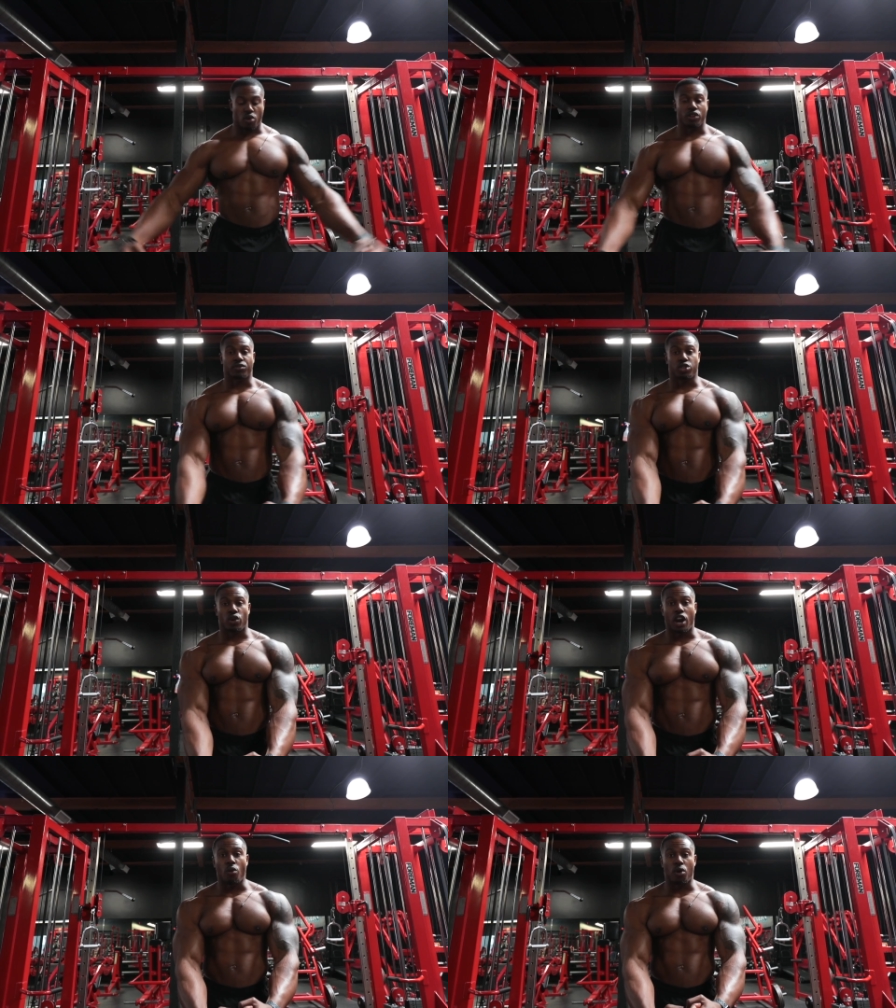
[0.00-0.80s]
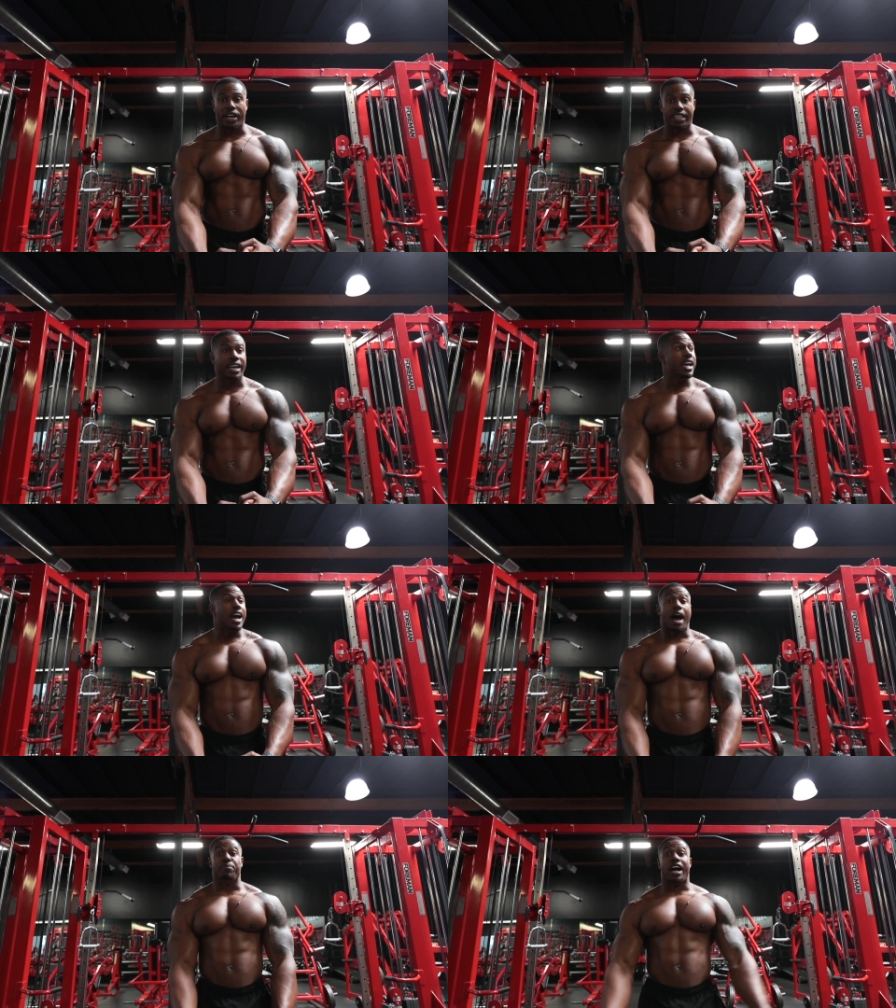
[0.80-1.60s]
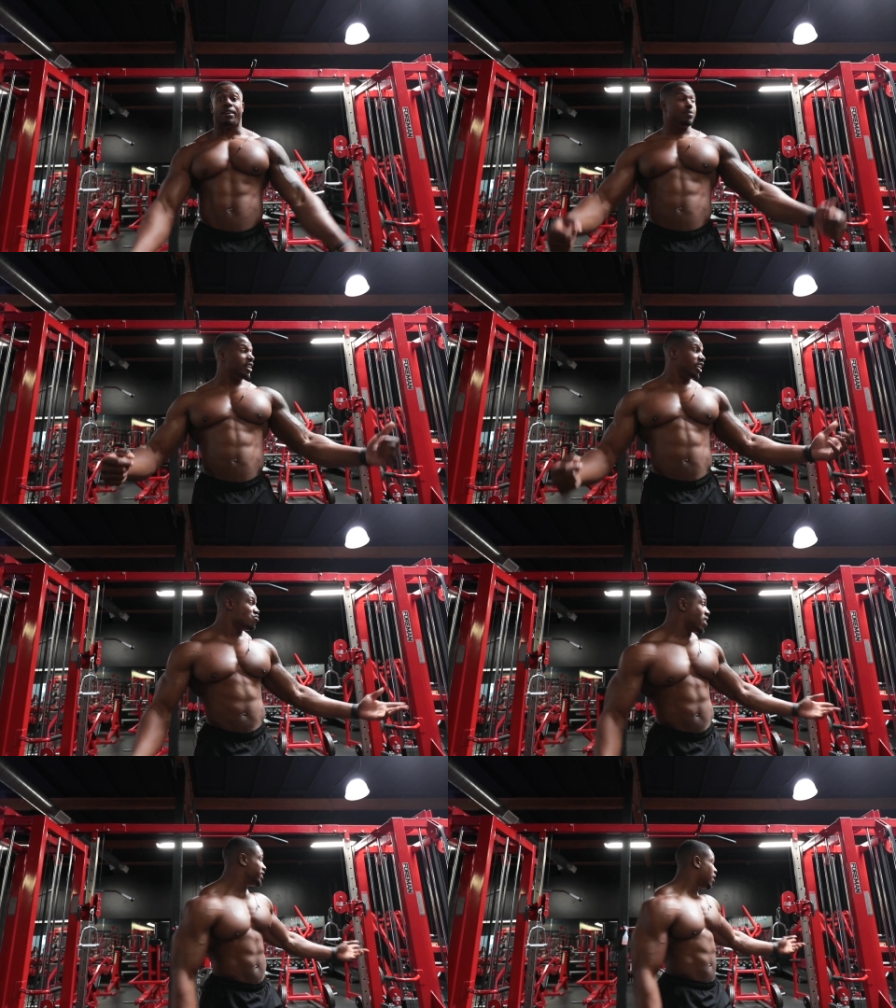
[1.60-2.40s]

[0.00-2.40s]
brought them to a low point, I'm then gonna raise